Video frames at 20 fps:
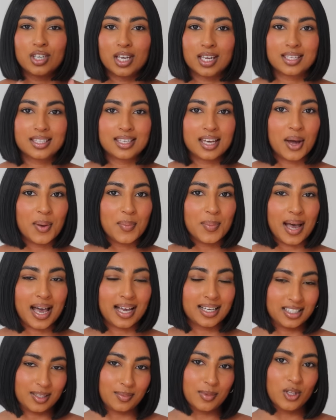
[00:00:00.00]
just
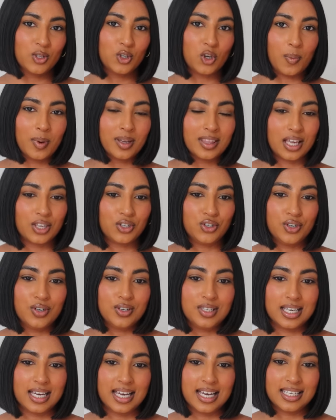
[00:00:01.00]
unpacked some of the shopping that
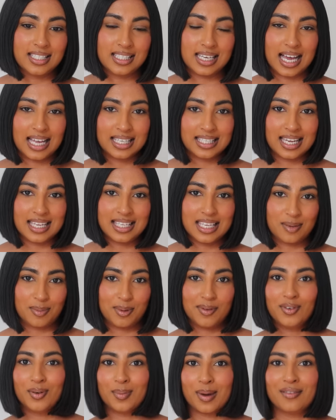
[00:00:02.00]
True did. As I said
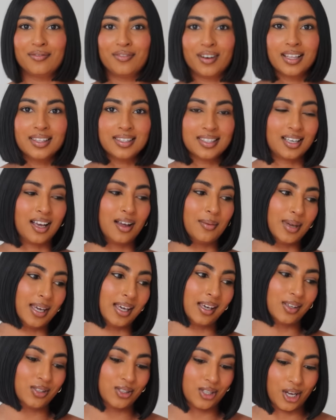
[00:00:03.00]
before, my friends are
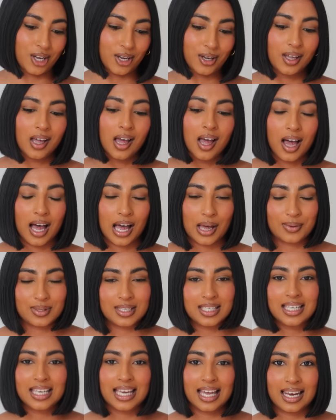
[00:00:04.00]
coming, so I
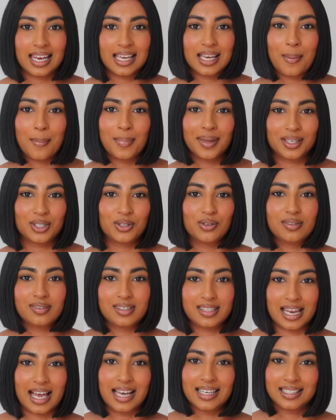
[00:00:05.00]
wanted to get like a mixture of
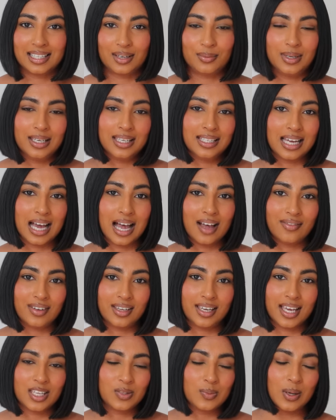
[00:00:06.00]
snacks that we could have
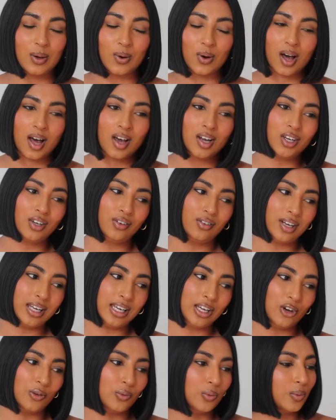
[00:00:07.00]
in case we got
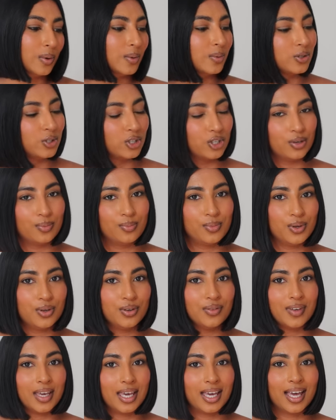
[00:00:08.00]
hungry or we were watching a
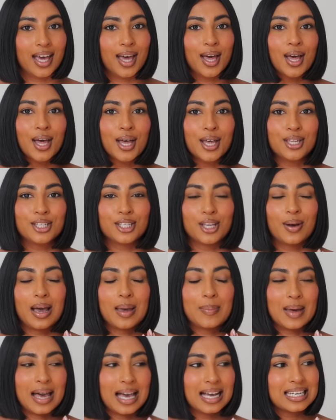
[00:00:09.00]
movie. So
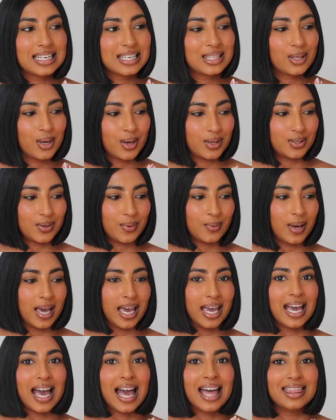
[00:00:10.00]
I packed those
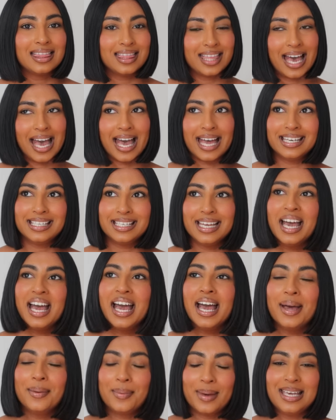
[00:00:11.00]
away and then
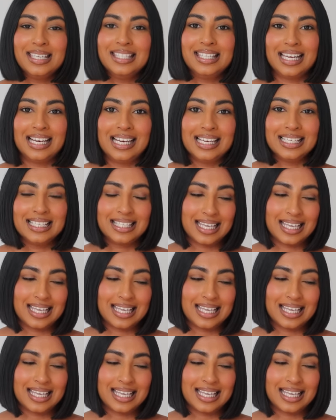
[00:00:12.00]
basically